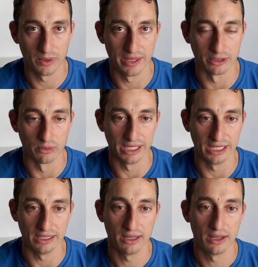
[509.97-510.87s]
they're
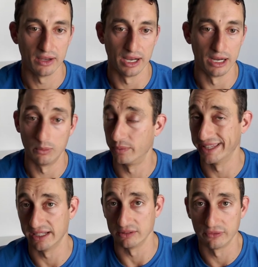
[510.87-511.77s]
greedy, uh, or they're
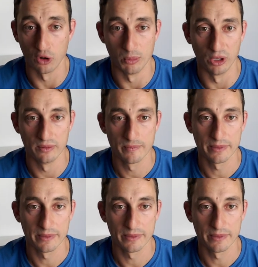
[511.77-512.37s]
getting FOMO,